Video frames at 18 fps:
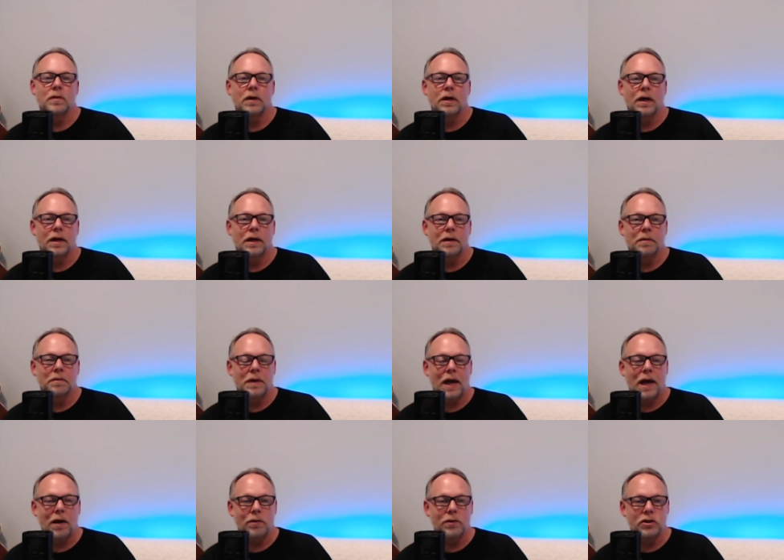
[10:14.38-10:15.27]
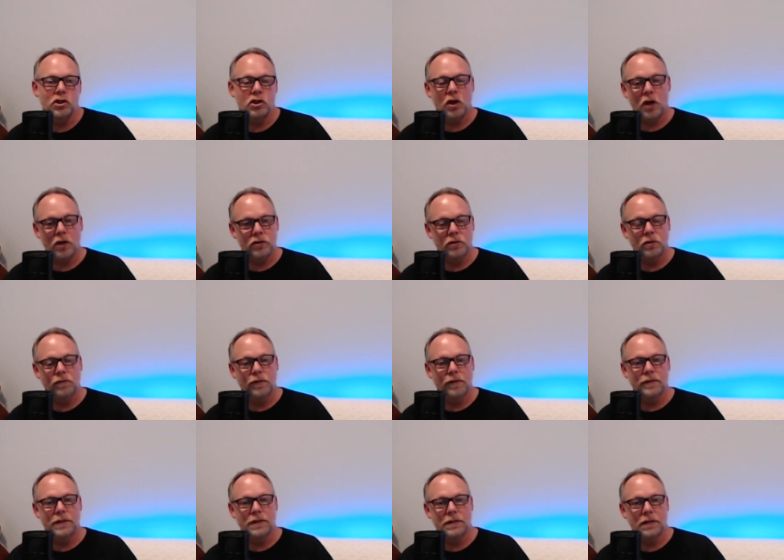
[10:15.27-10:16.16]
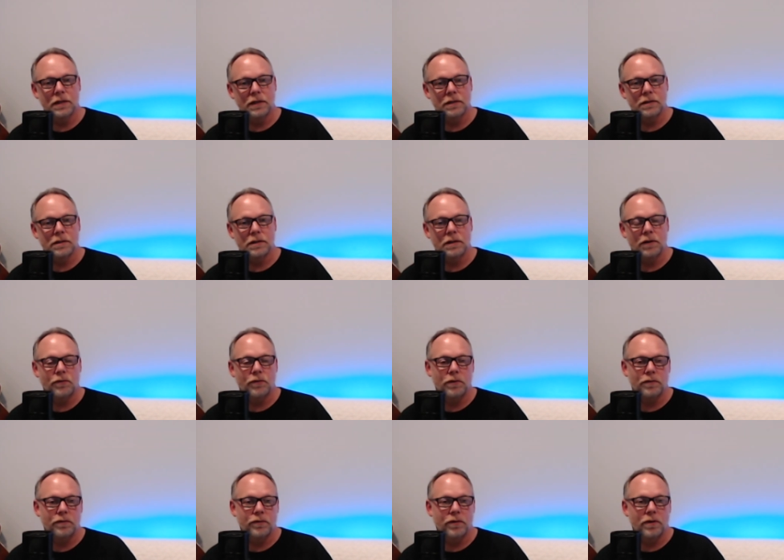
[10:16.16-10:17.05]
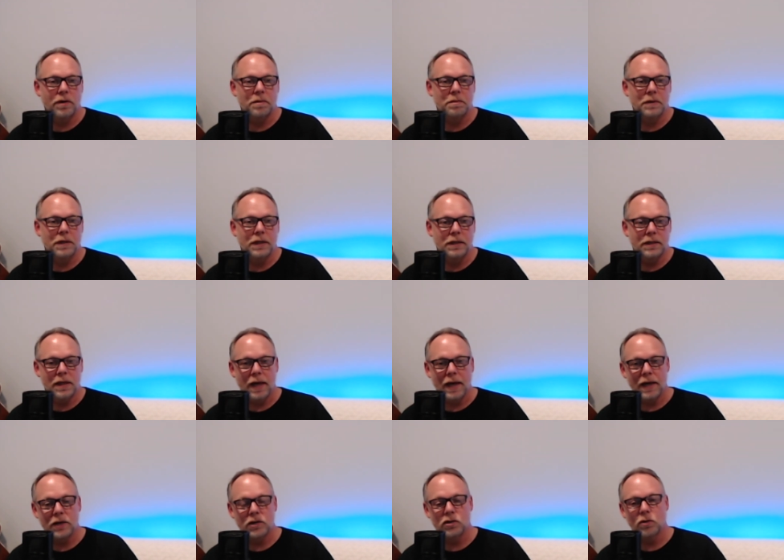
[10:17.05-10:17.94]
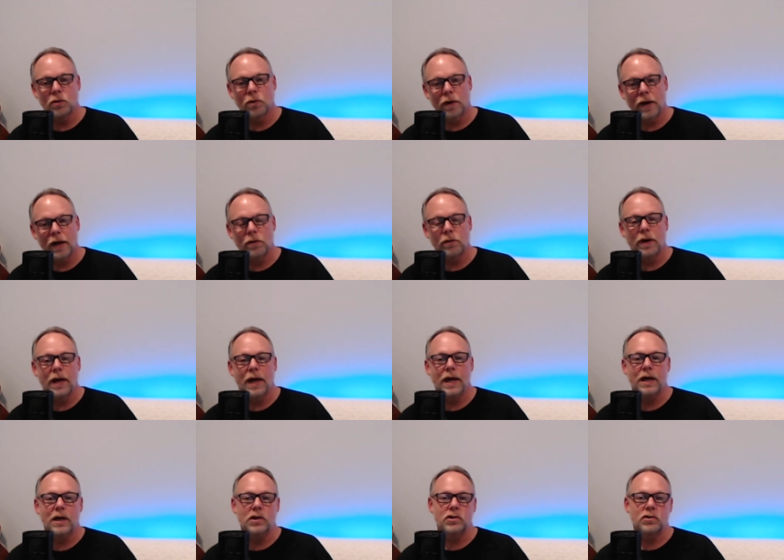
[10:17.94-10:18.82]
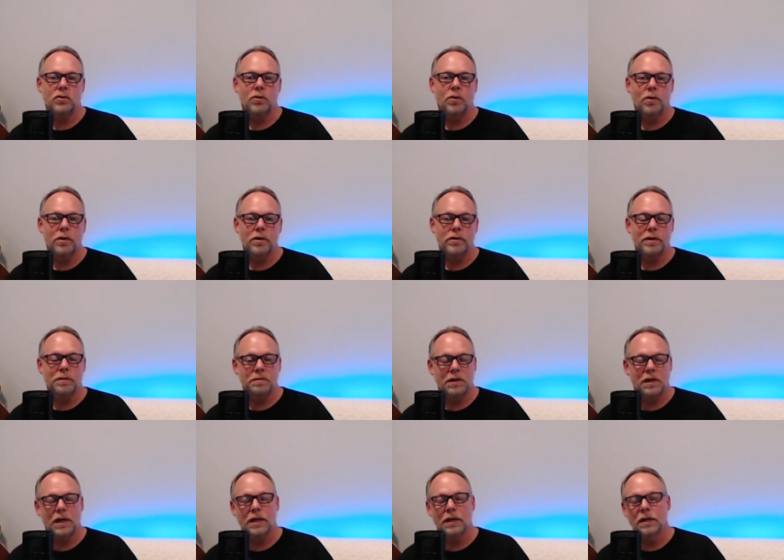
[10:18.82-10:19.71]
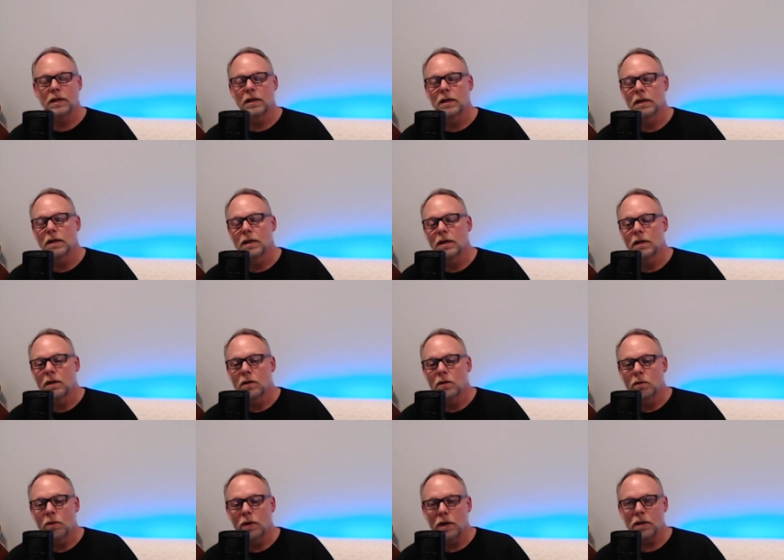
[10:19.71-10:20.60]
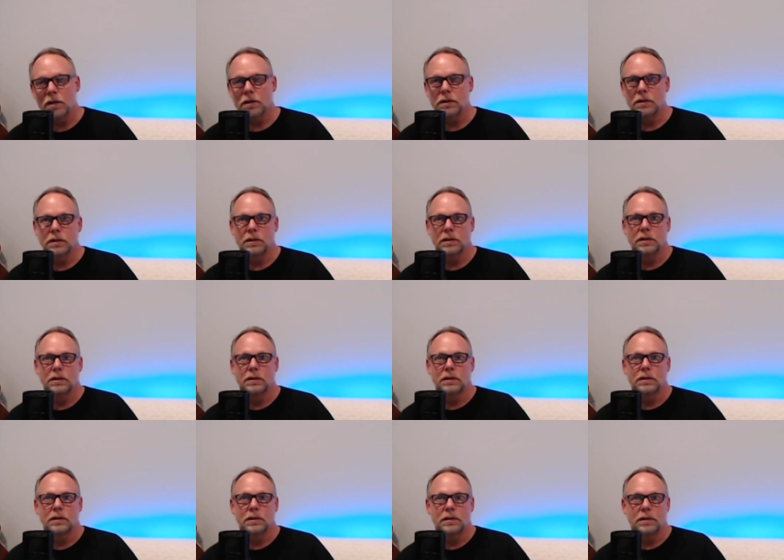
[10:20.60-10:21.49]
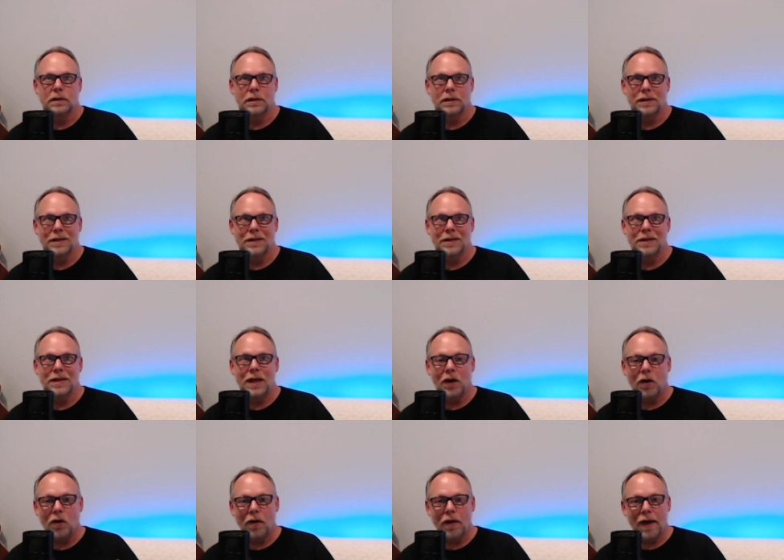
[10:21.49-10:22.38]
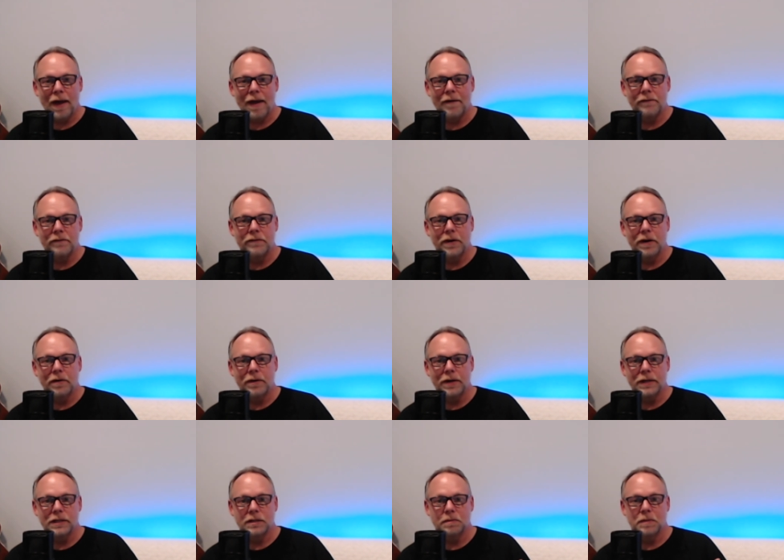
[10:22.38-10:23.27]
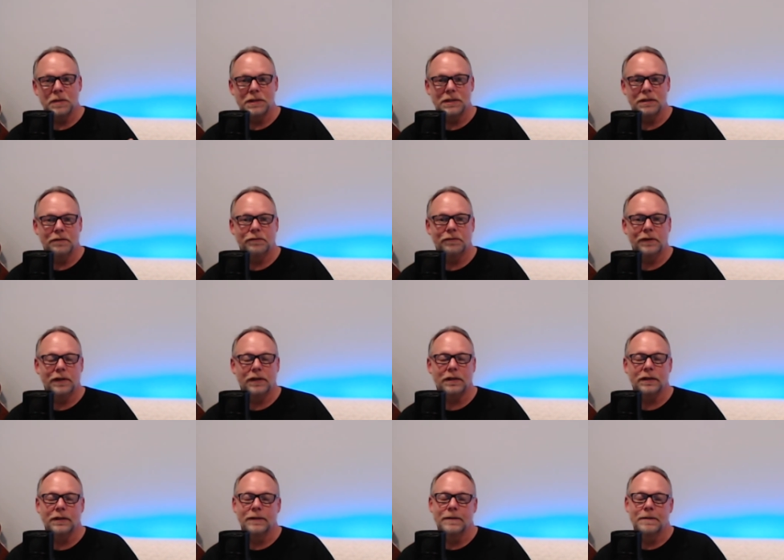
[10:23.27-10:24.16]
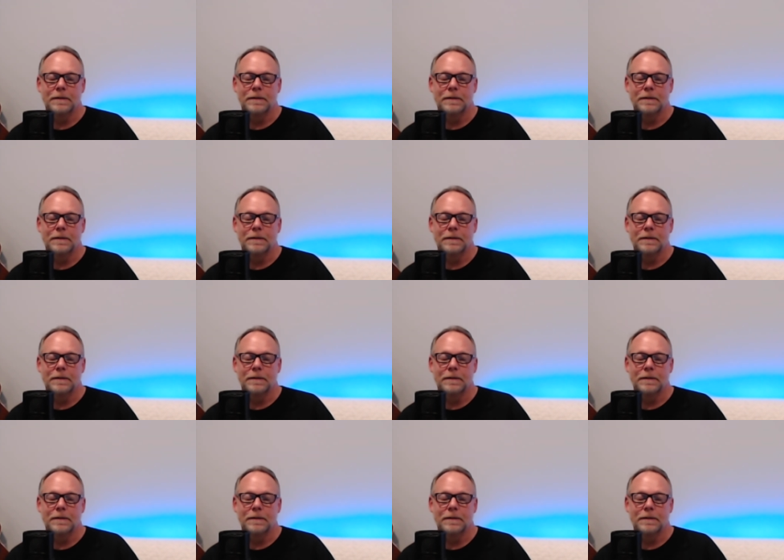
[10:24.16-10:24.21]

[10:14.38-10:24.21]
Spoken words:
How is SHA-256 different from Ethash or Equihash or Kryptonite? Well, they all have very specific